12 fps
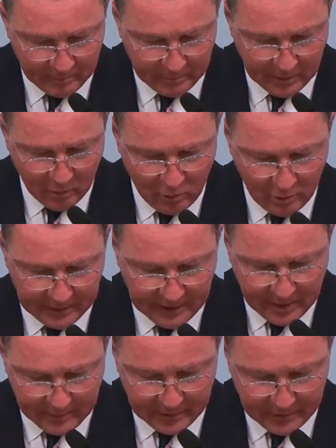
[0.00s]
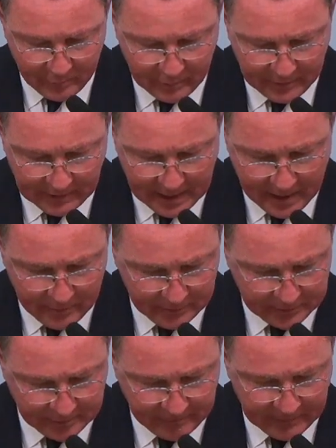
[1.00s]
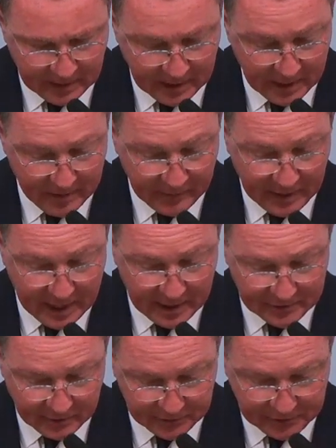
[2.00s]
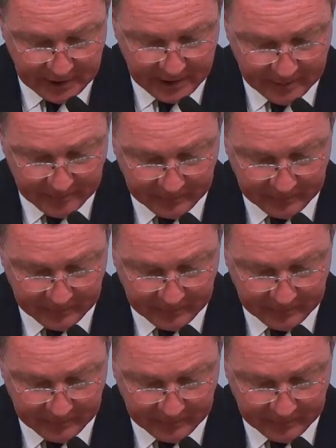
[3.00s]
Behold, he cometh with clouds, and every eye shall see him,